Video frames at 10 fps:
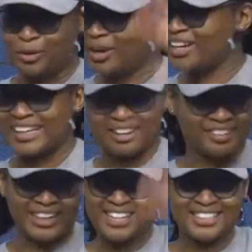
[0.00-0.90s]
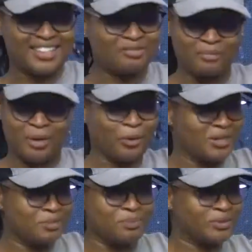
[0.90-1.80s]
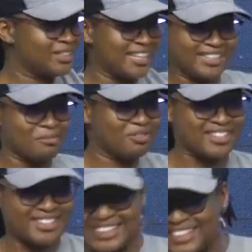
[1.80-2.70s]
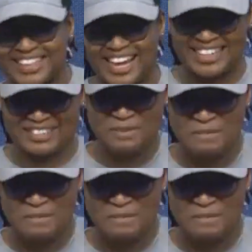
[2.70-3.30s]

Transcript: got a revelation from the Holy Spirit that some of us didn't get.